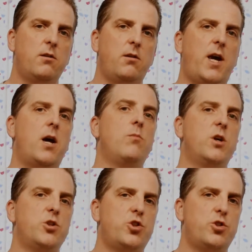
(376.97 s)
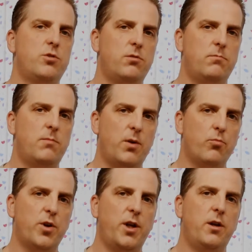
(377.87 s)
how much
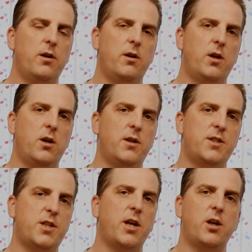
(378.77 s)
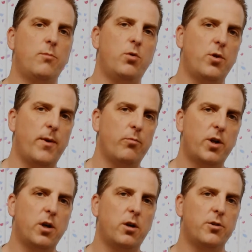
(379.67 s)
memory is taken up on a memory
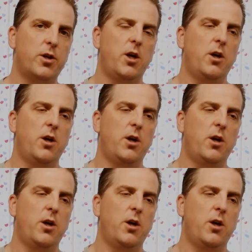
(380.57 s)
card.